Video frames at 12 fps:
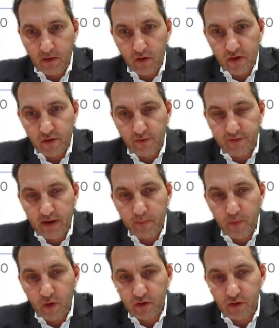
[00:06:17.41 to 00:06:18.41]
also very
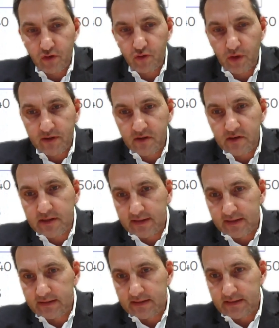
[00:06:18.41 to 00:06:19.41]
important to
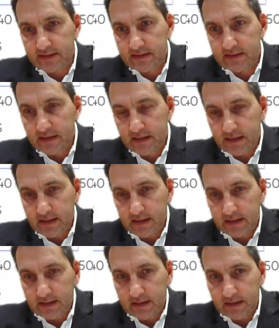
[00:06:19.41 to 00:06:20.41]
understand that
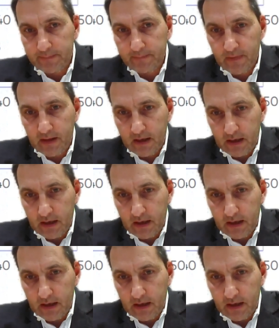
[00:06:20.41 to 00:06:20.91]
um,